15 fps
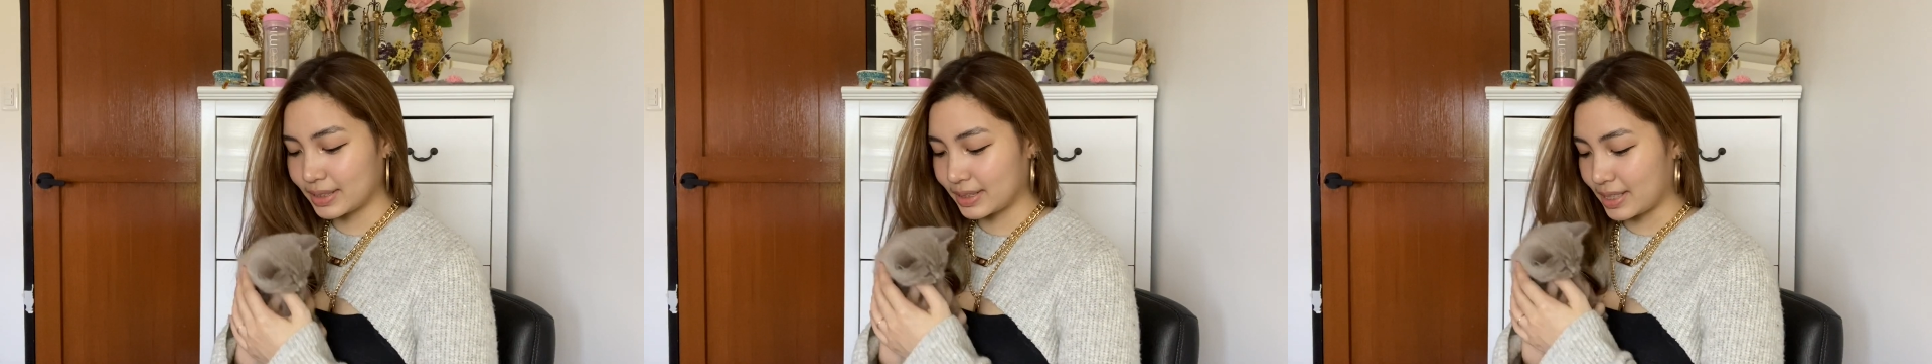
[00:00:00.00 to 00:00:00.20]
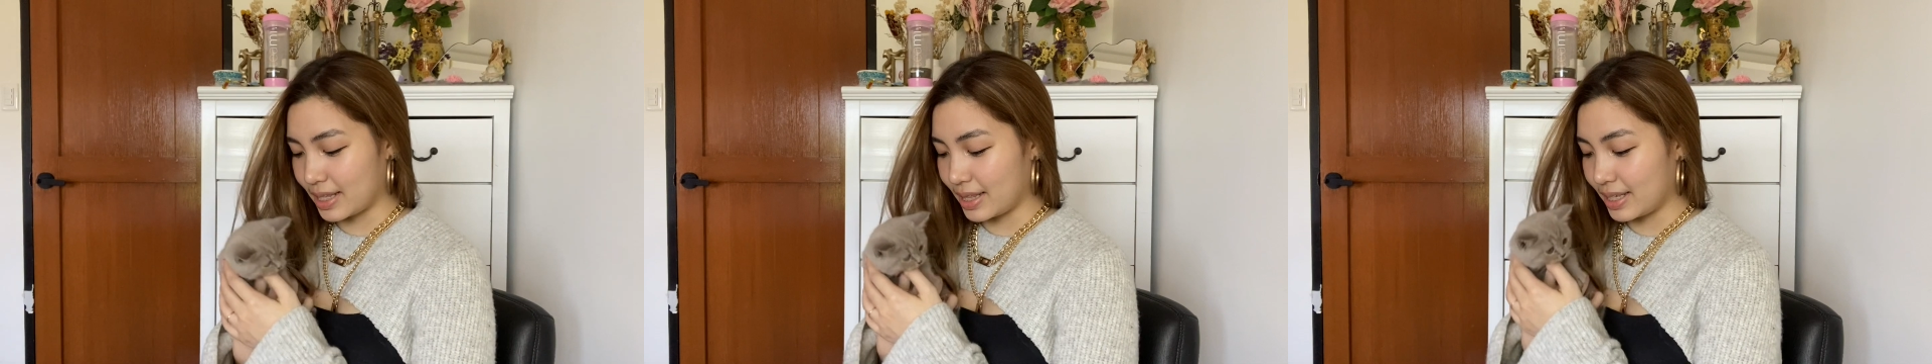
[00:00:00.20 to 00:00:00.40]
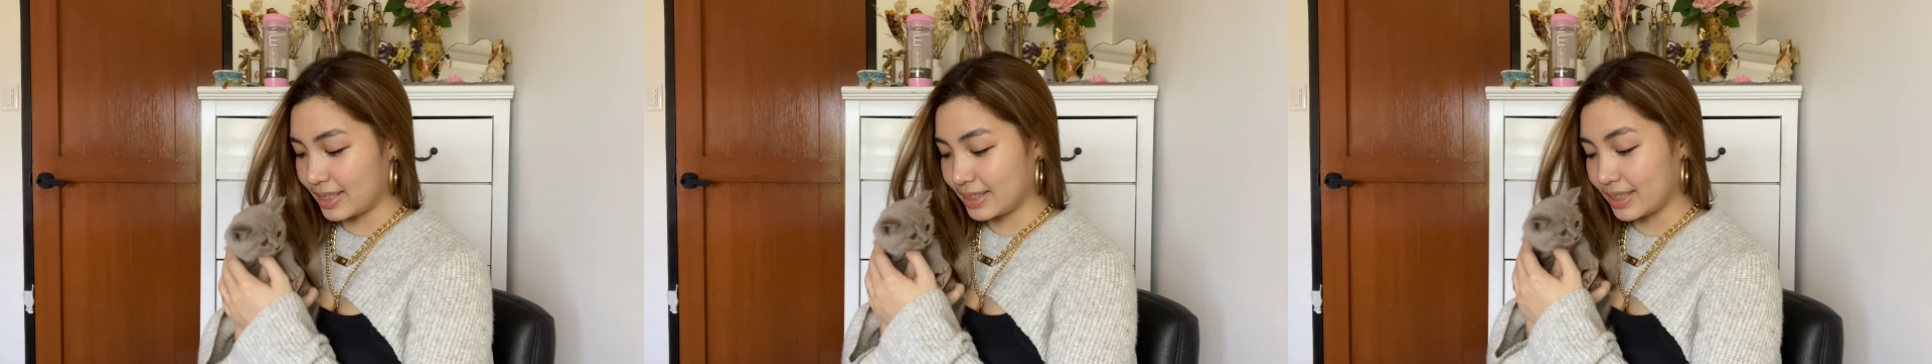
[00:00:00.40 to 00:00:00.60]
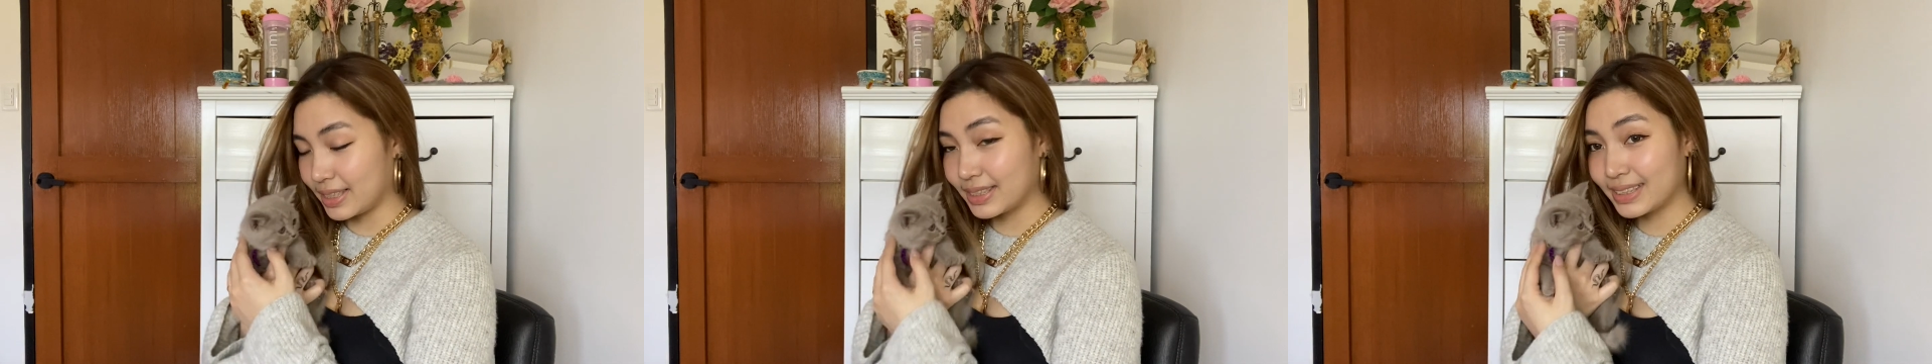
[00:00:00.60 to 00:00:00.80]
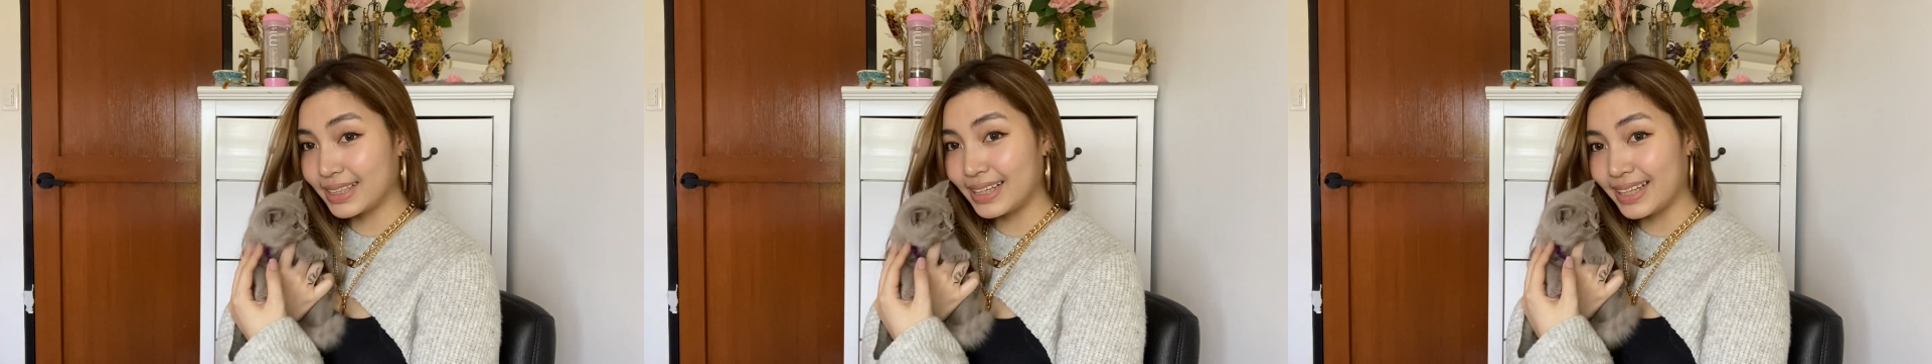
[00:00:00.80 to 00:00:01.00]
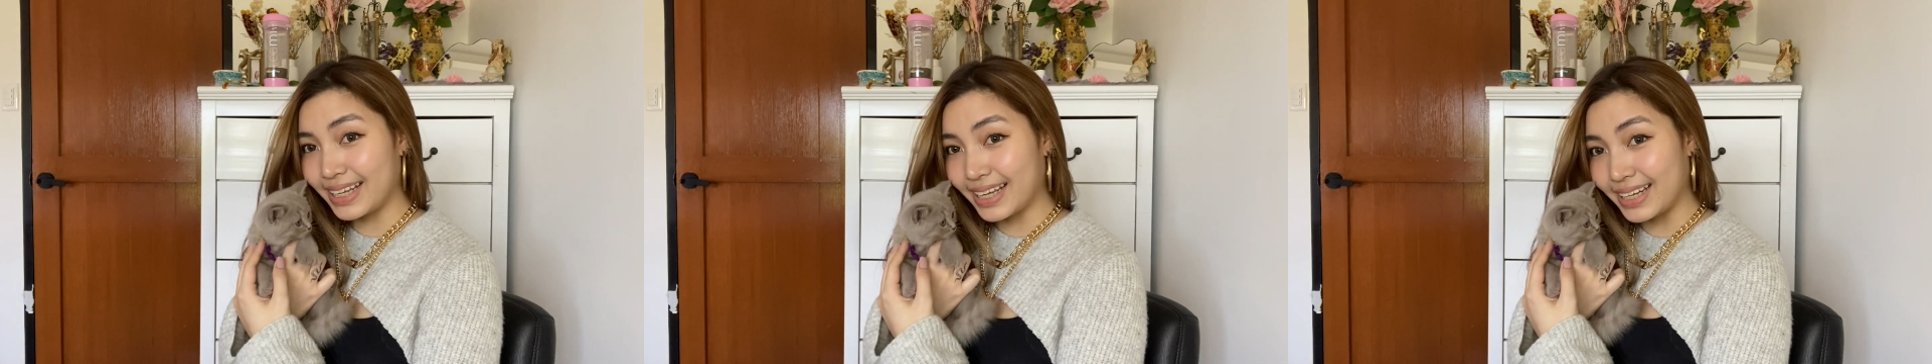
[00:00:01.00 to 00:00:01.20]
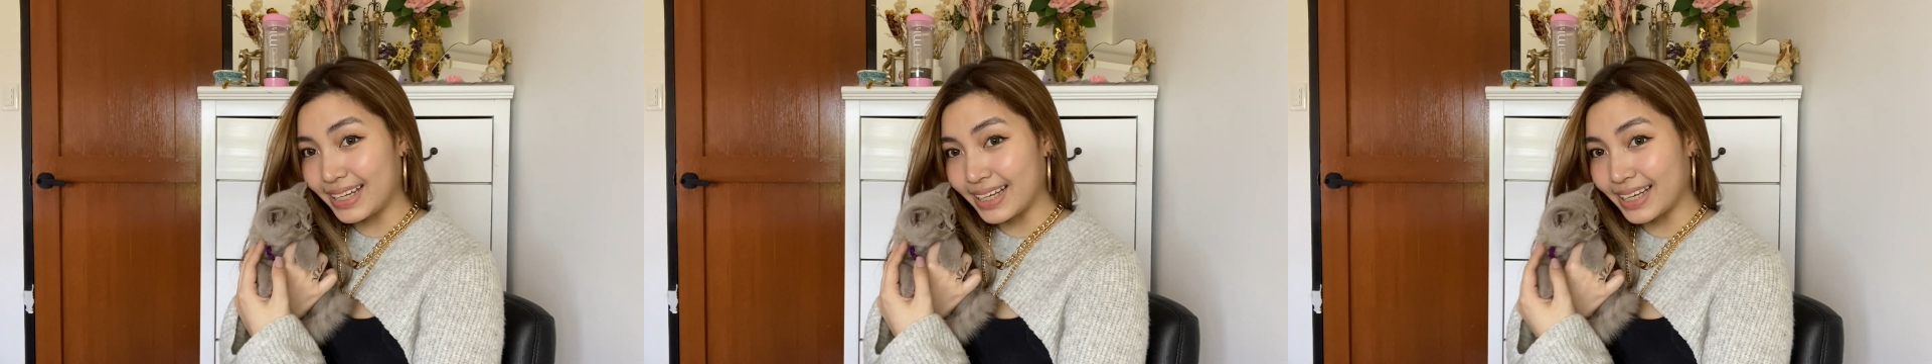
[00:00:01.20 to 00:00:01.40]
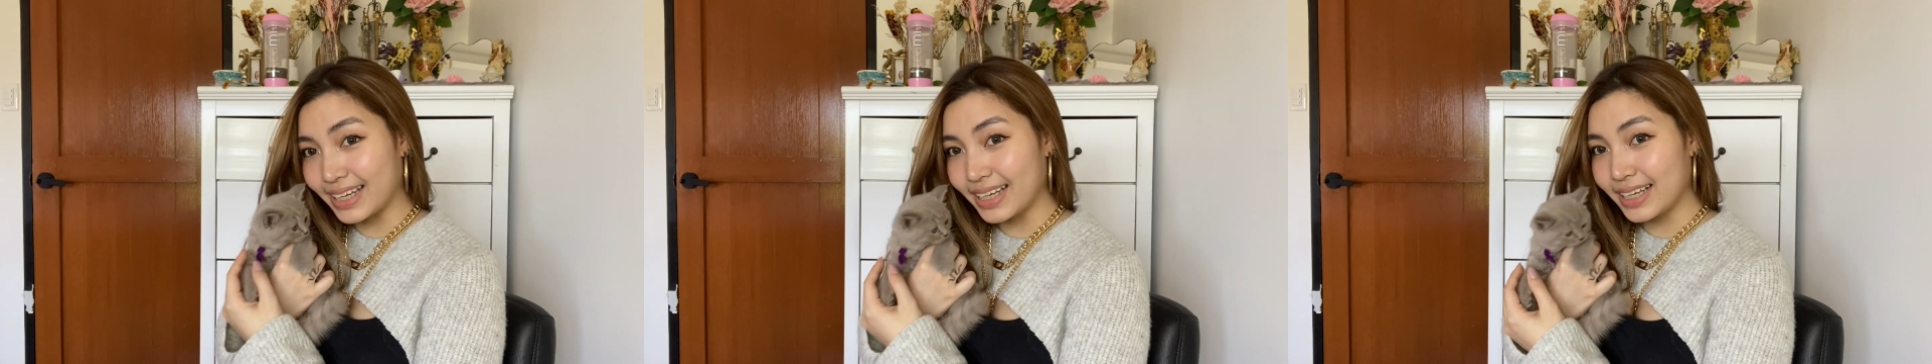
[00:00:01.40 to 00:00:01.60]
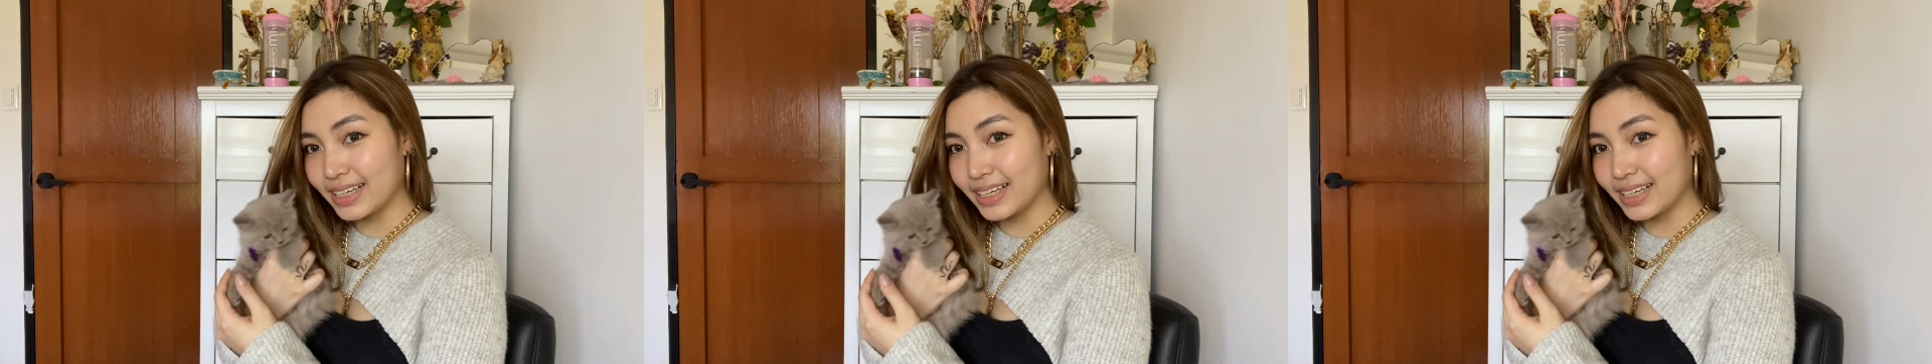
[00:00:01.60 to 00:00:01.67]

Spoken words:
So this is Lily.